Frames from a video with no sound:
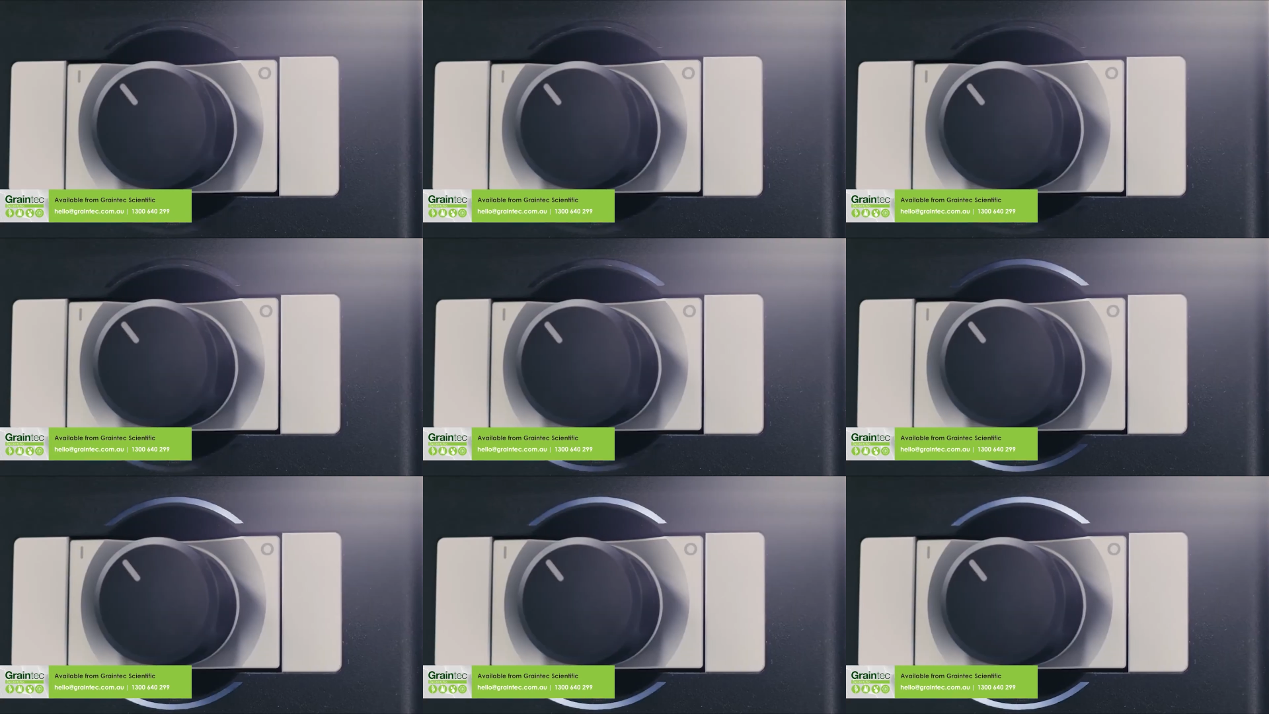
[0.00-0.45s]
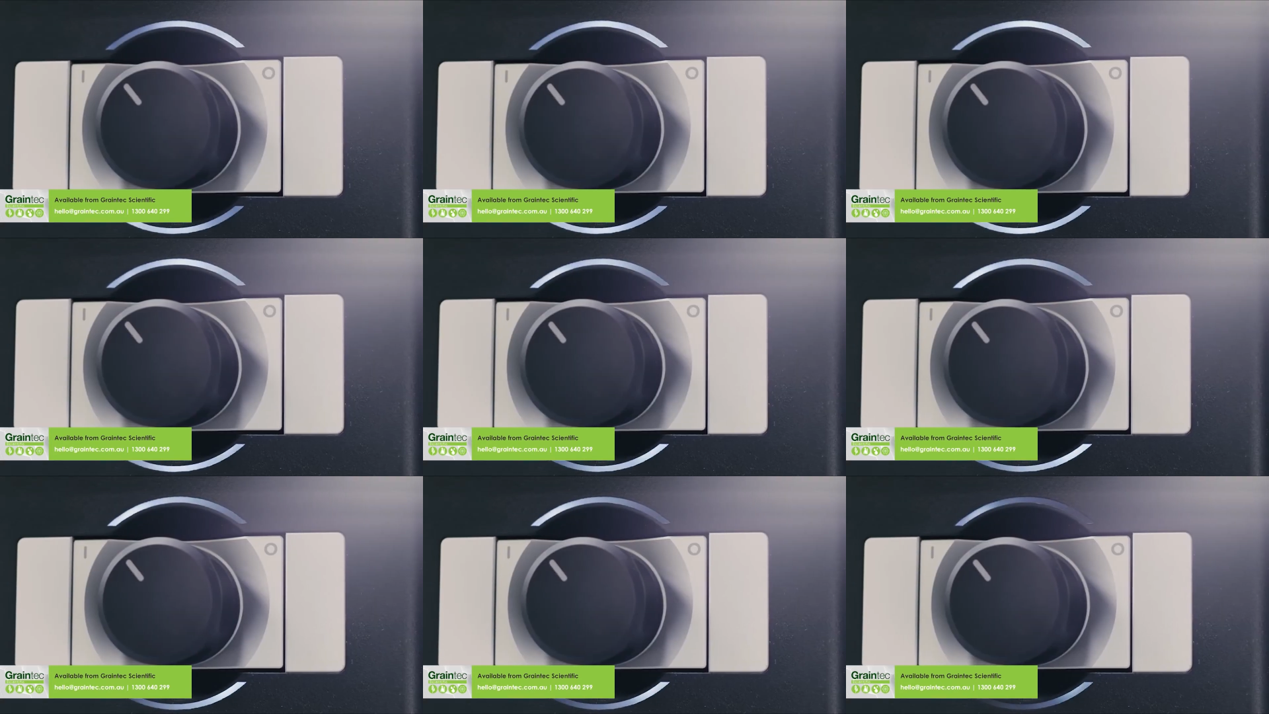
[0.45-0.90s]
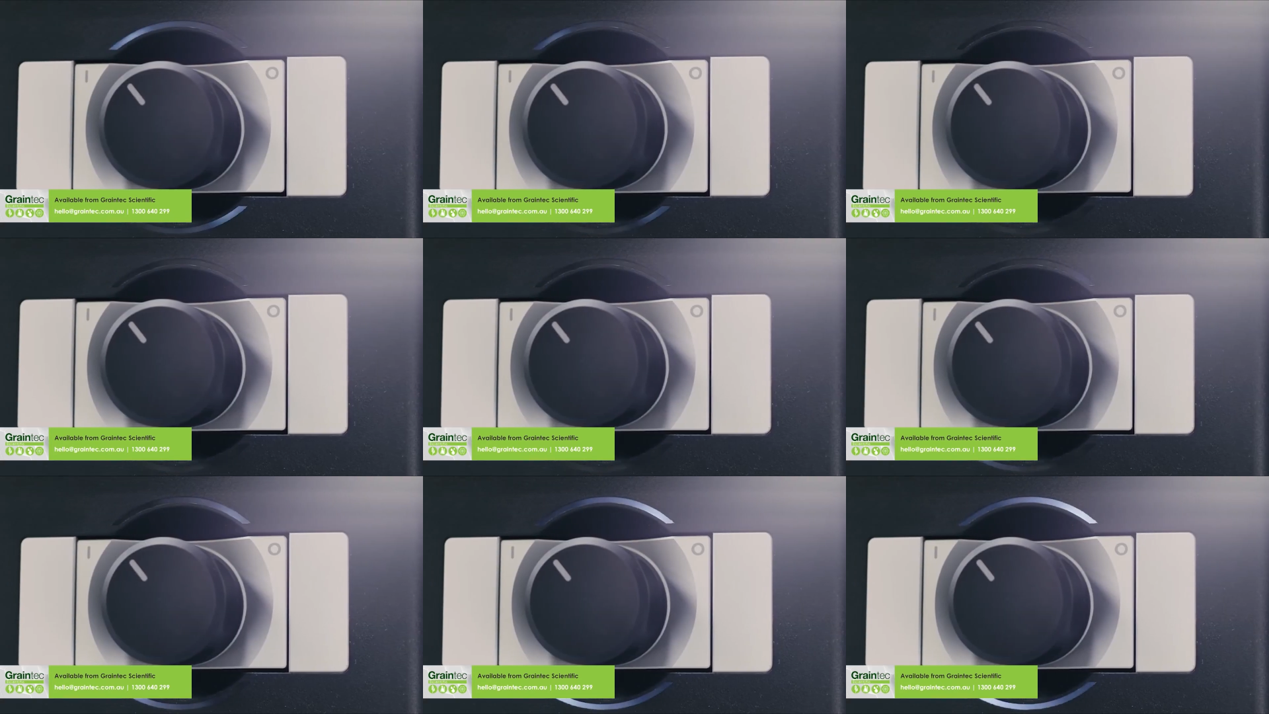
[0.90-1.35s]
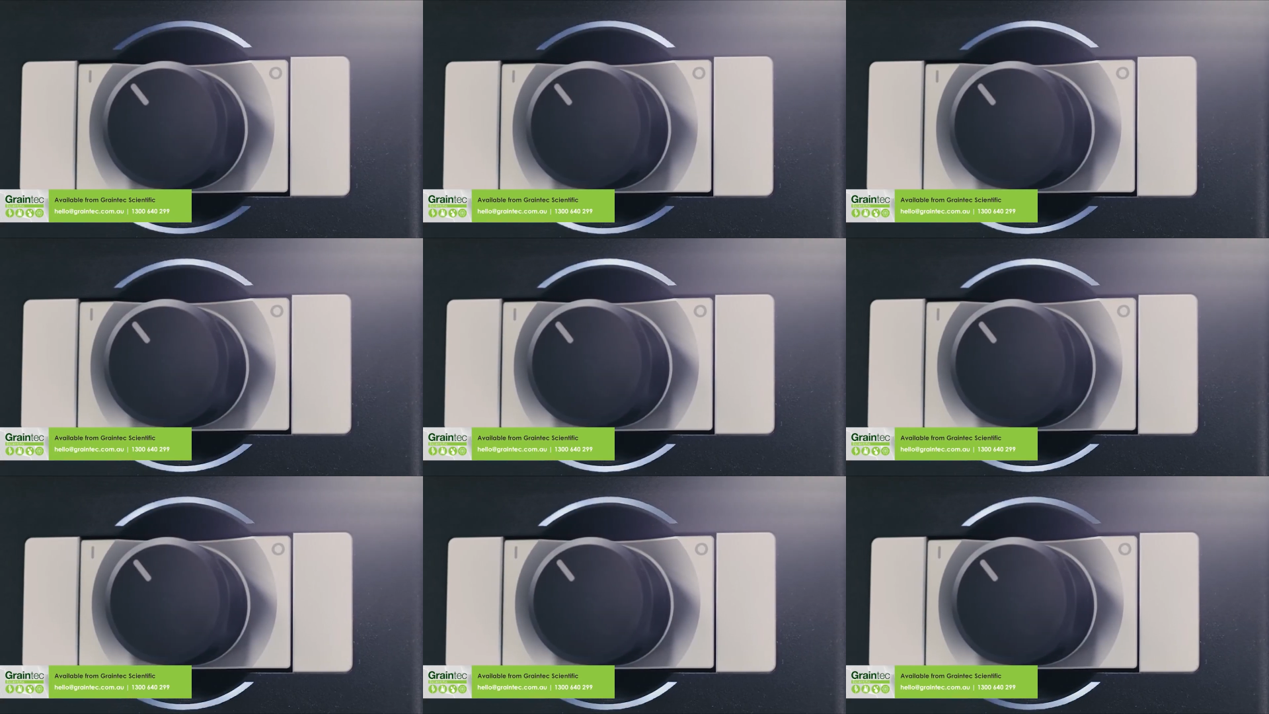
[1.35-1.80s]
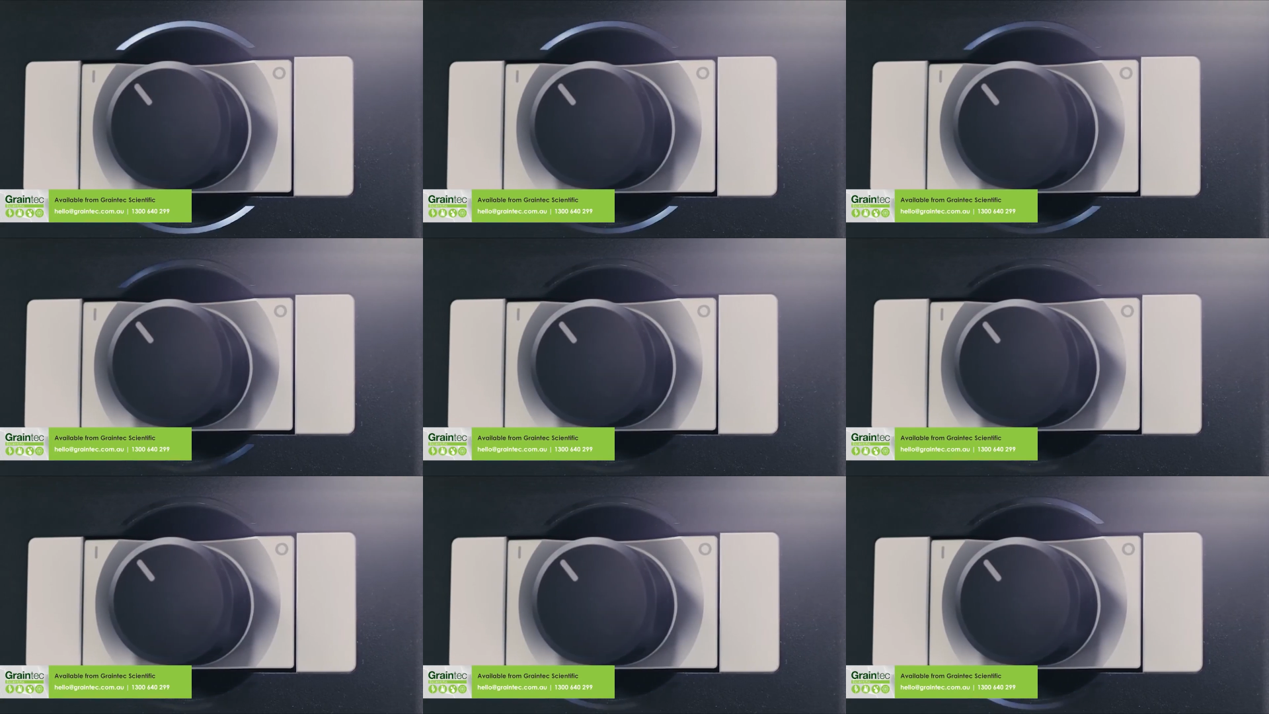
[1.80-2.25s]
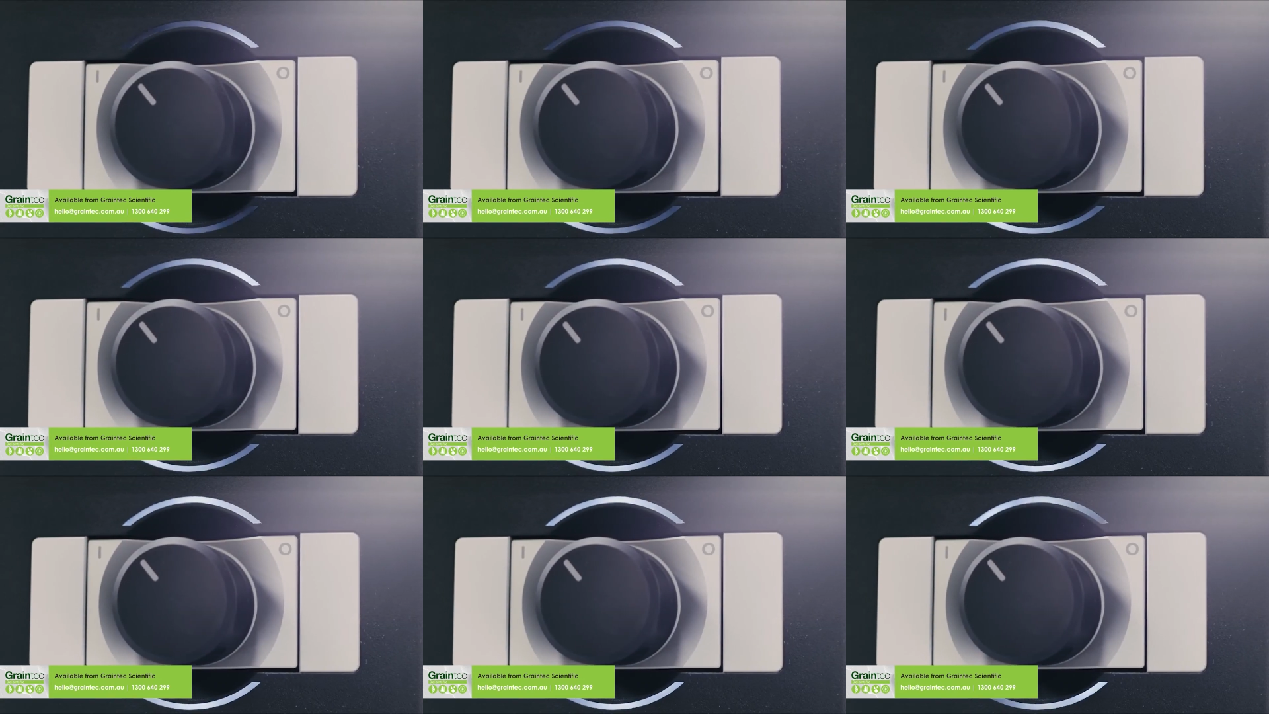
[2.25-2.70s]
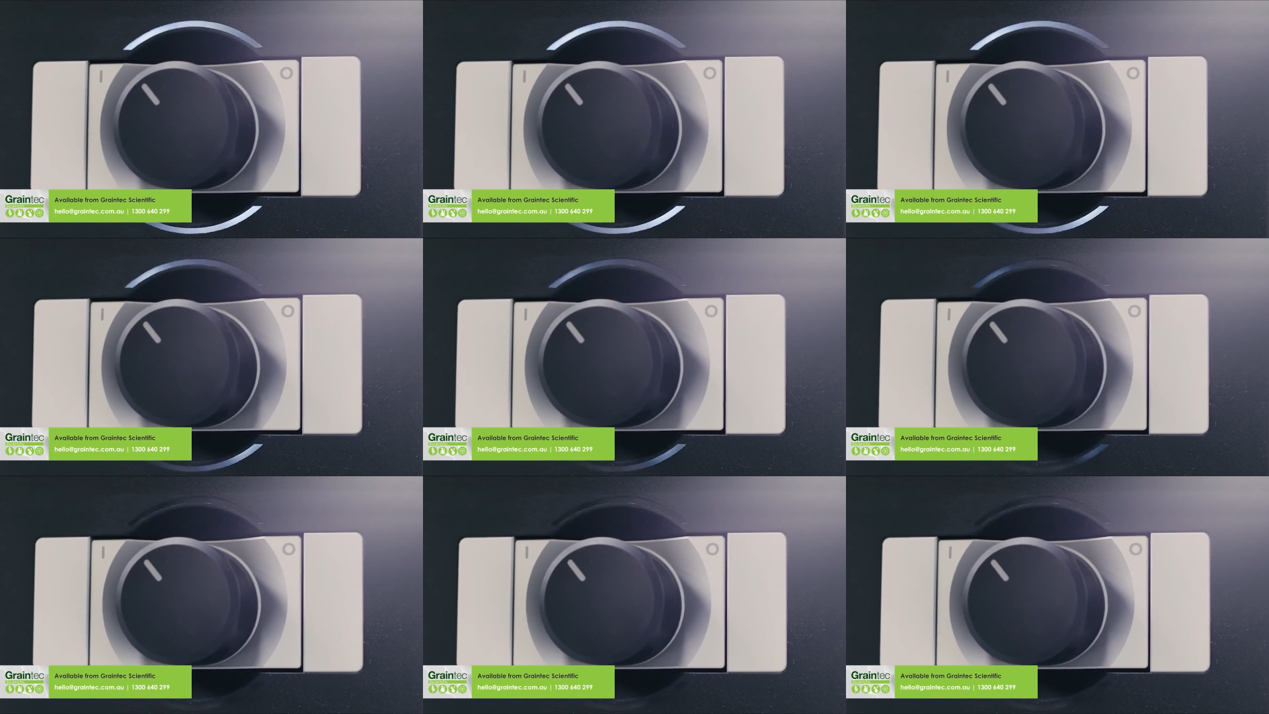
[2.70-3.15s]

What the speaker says: No face is visible, so there are no lips to read.